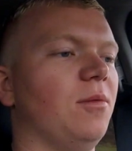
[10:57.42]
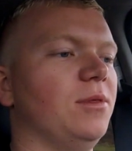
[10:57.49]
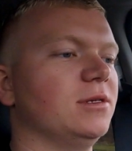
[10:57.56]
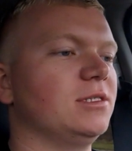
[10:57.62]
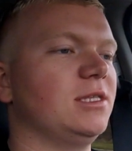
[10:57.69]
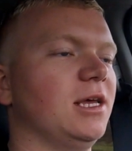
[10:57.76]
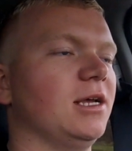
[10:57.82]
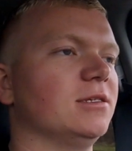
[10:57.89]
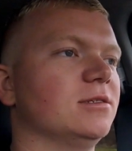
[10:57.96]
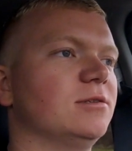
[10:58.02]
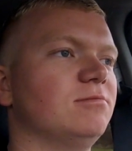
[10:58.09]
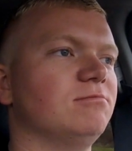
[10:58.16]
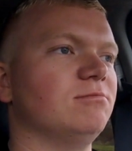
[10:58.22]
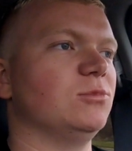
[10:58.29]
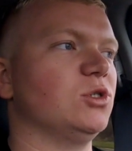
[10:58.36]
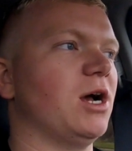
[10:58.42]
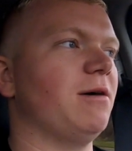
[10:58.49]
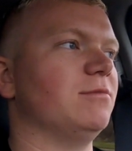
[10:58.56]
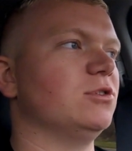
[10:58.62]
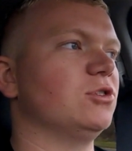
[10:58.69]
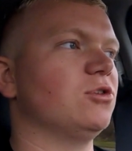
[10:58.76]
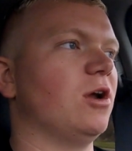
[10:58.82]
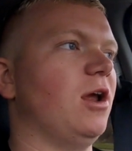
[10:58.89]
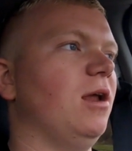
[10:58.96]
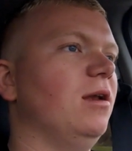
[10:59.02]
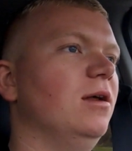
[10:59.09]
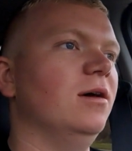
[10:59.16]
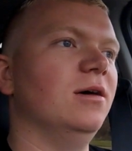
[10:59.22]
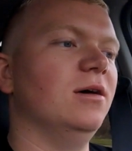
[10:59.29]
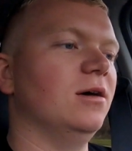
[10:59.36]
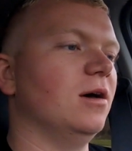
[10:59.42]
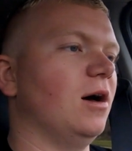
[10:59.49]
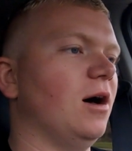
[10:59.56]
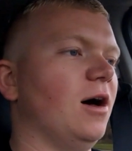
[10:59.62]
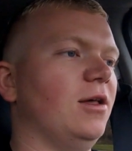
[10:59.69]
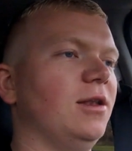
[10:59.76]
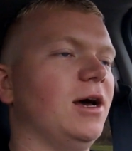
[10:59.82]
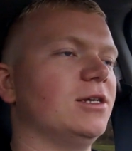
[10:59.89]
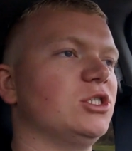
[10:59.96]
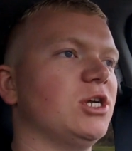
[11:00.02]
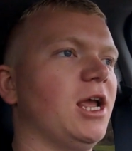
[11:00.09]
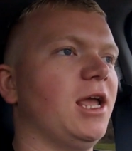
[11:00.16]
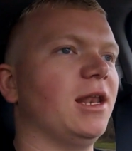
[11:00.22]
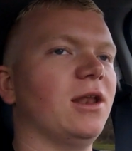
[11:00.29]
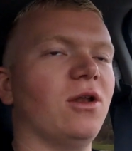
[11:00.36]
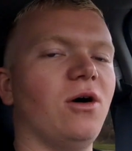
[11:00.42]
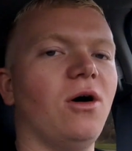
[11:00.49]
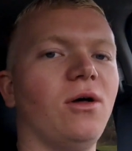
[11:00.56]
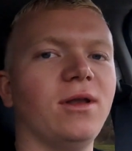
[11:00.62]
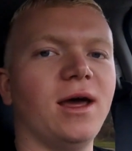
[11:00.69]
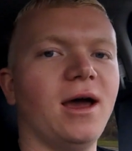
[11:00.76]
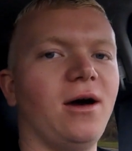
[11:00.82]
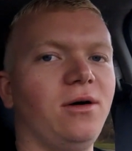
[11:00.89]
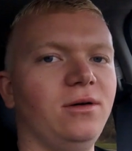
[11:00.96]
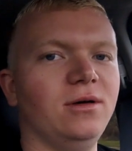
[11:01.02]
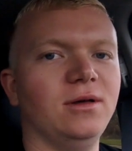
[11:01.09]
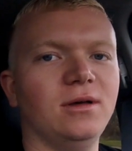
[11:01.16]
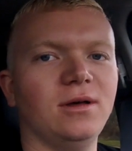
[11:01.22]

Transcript: This thing's driving straight, not shaking at all now.